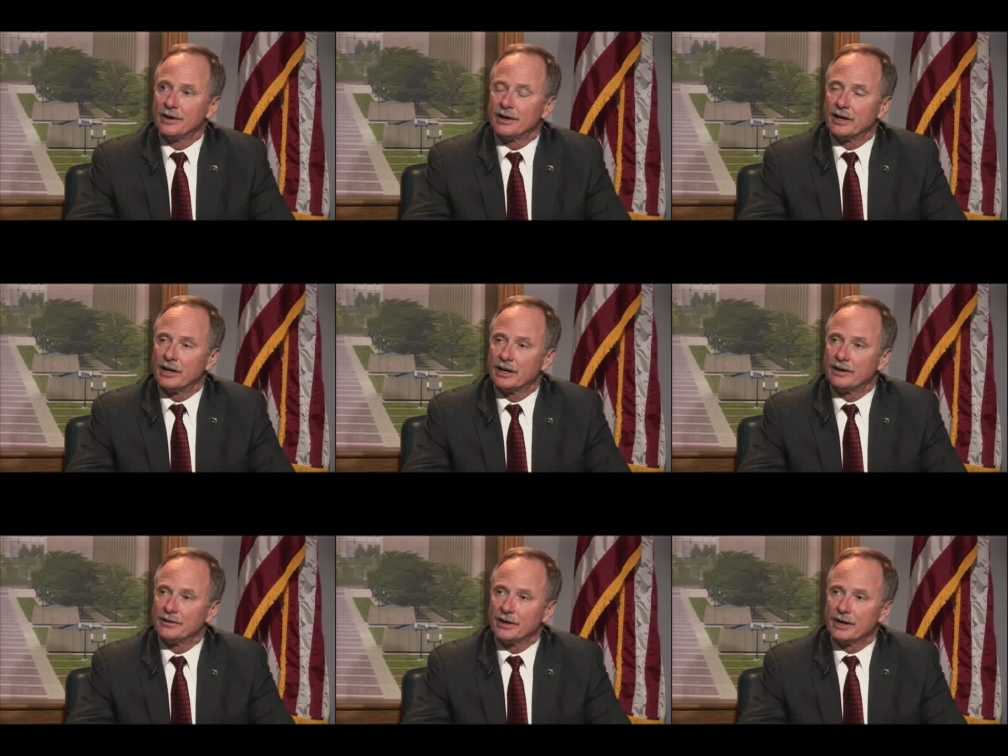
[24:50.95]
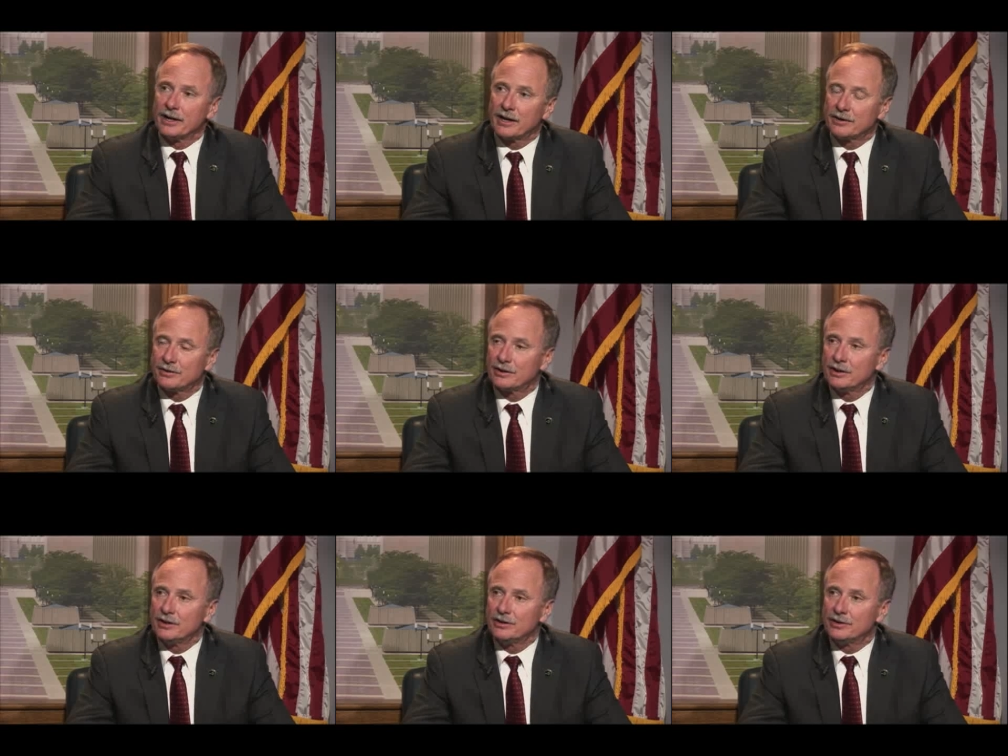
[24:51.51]
not at
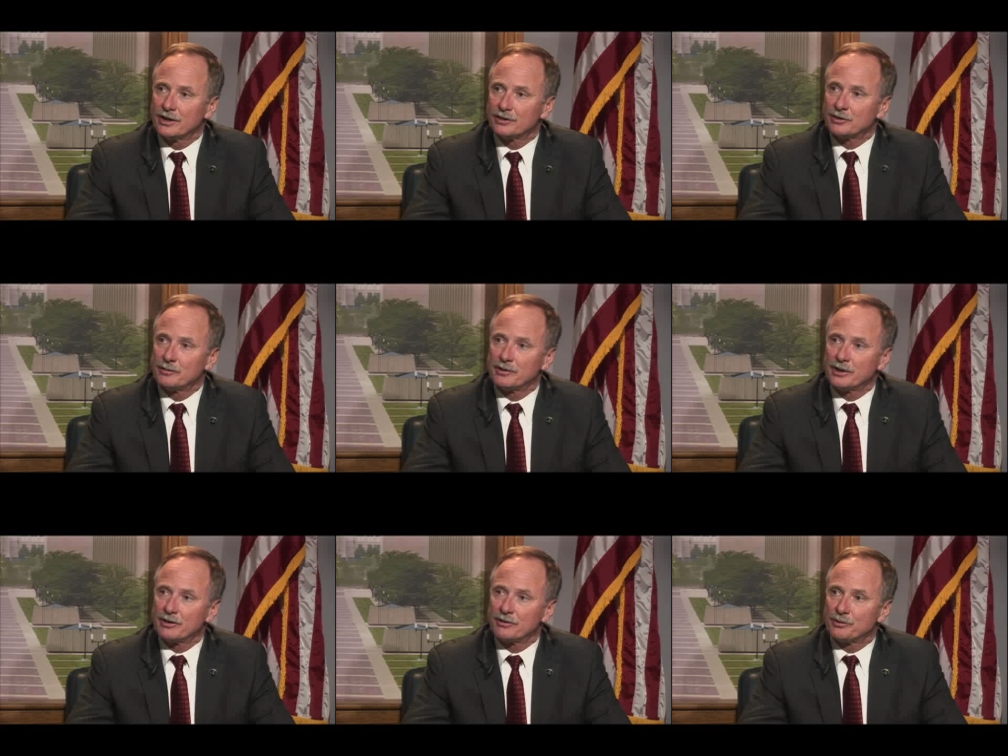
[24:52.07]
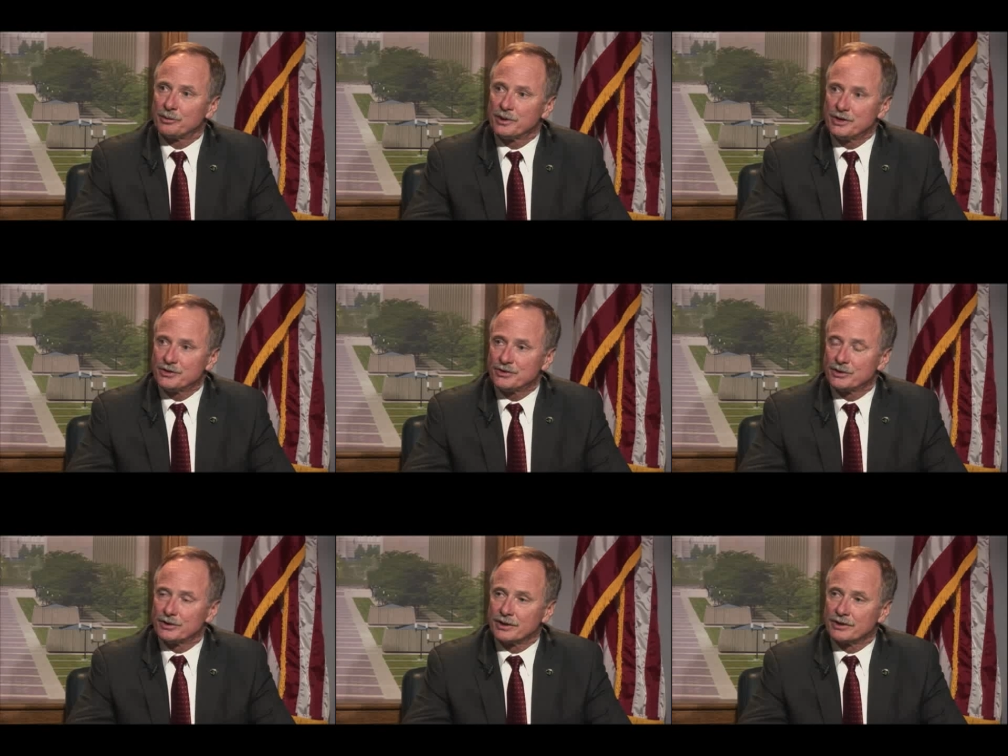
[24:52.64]
the detriment of the
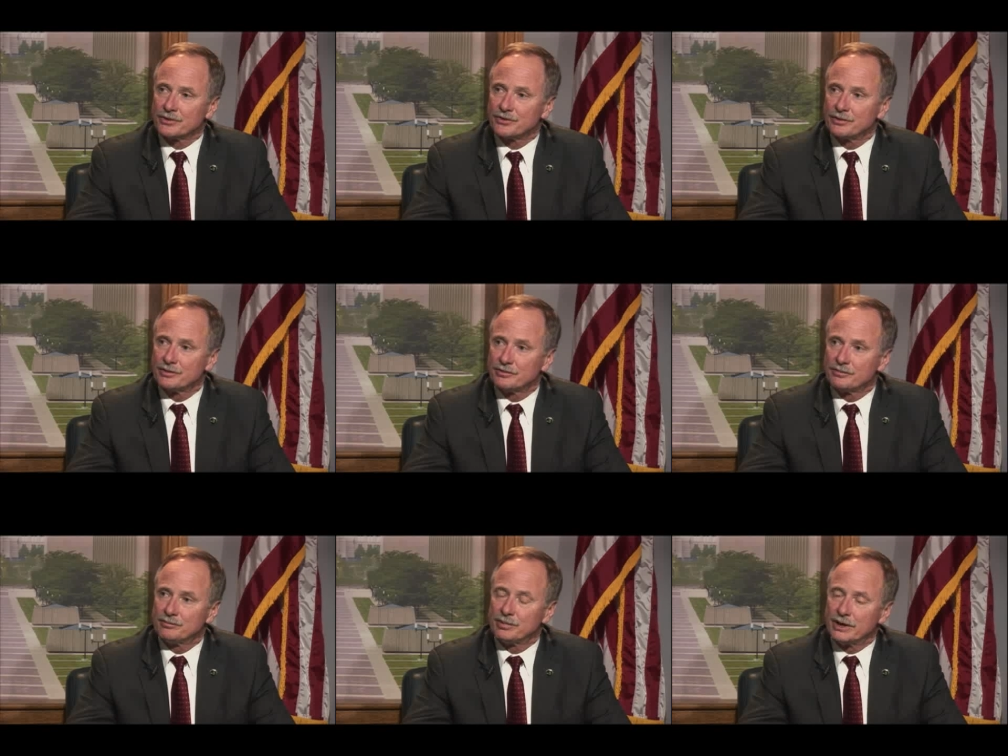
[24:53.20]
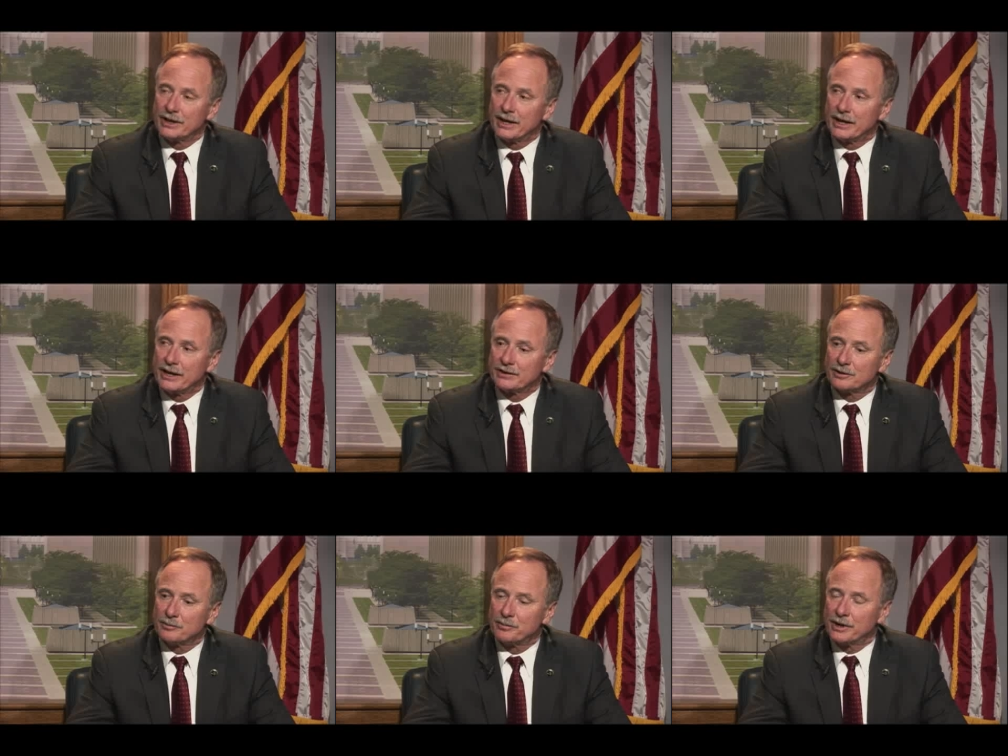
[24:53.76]
resource, but
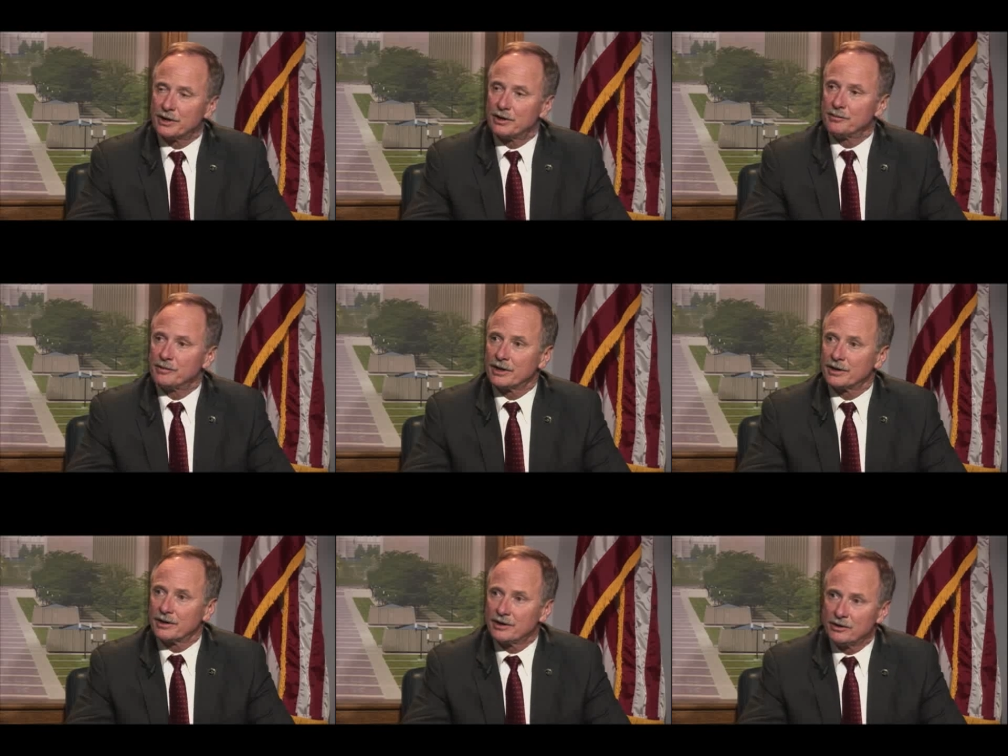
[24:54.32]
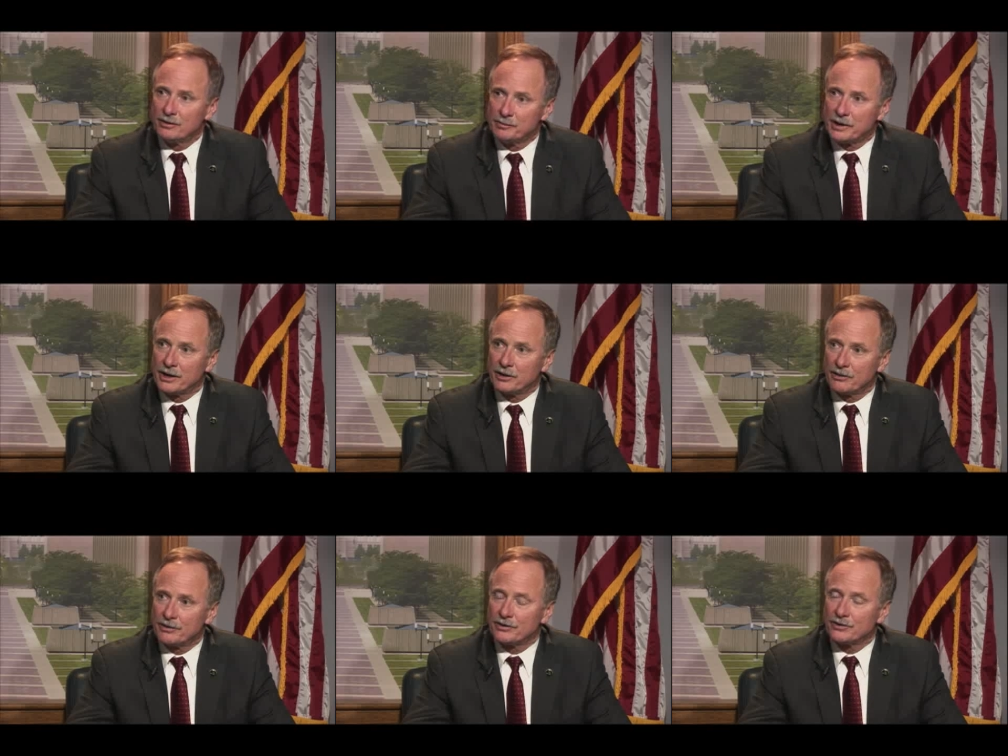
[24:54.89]
at the betterment of human
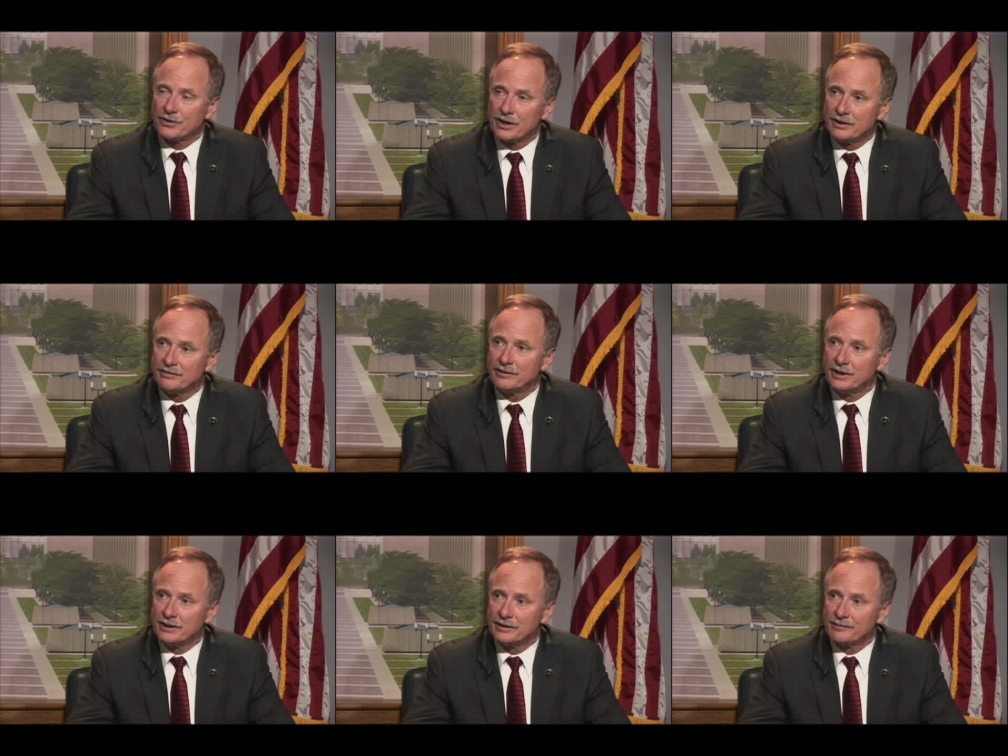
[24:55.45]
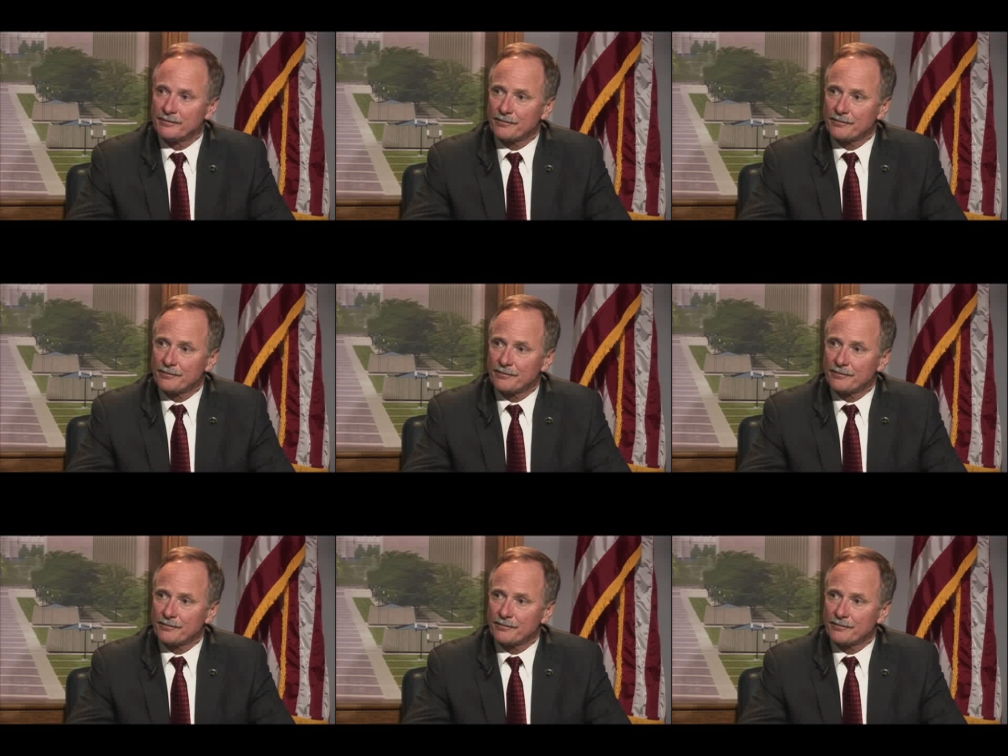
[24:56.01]
health and safety.